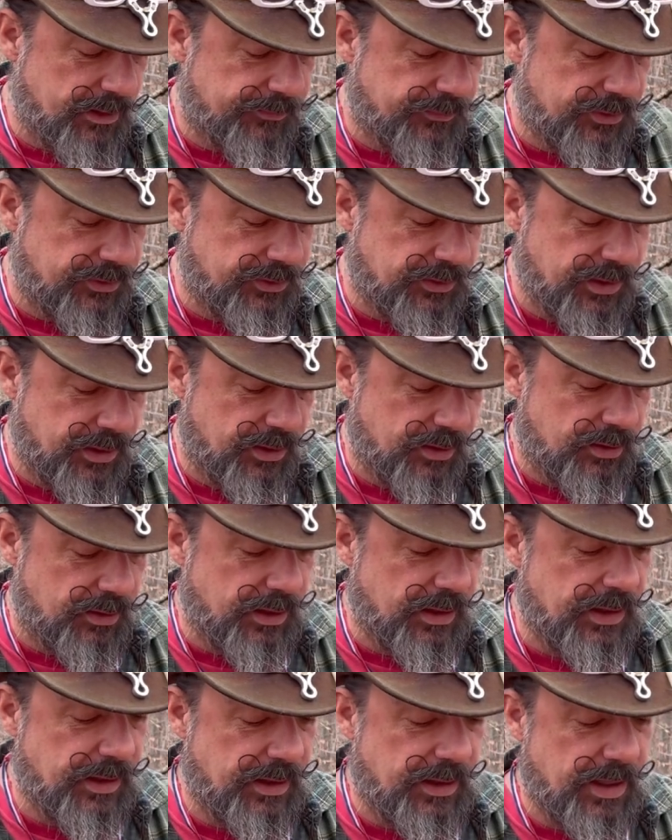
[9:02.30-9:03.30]
for sale,
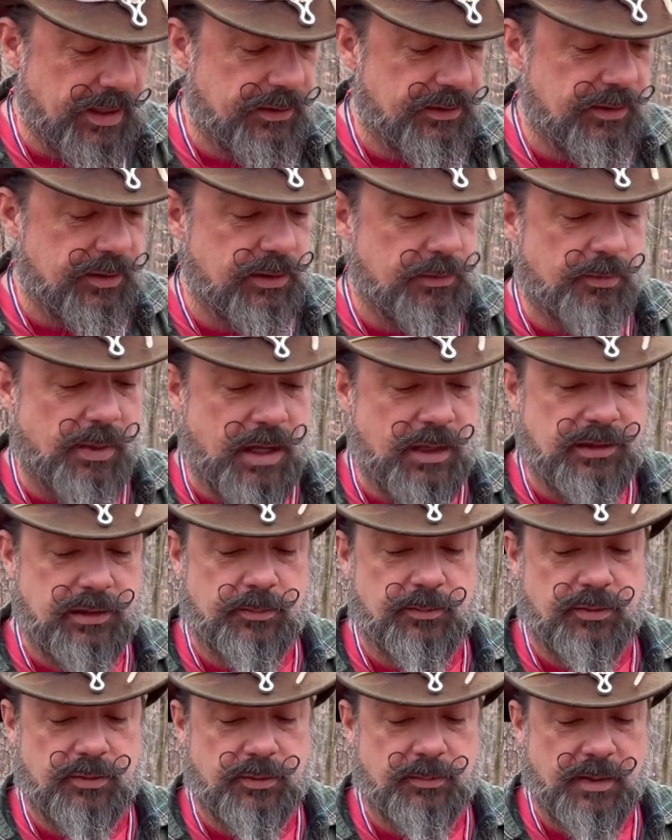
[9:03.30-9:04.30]
and I got this
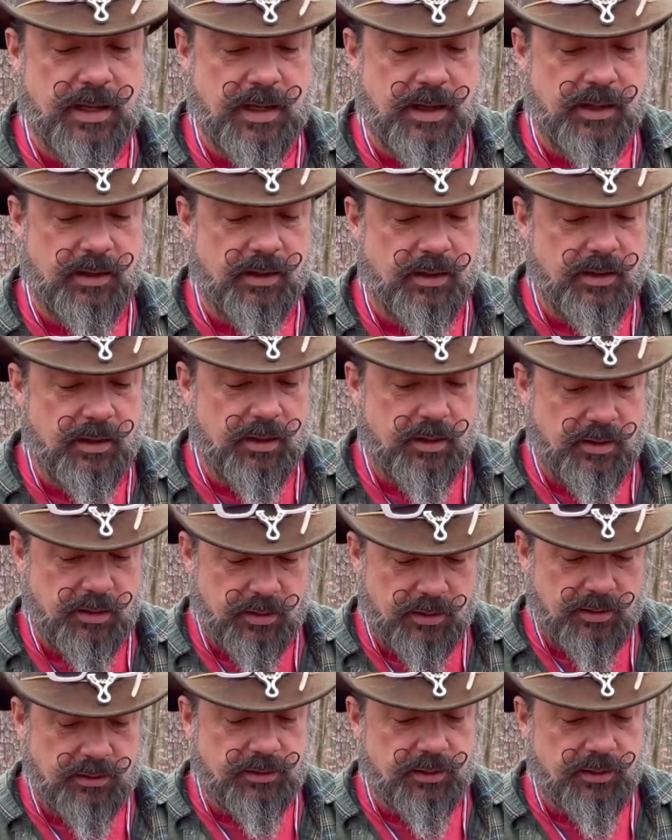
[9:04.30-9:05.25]
Possibles bag. So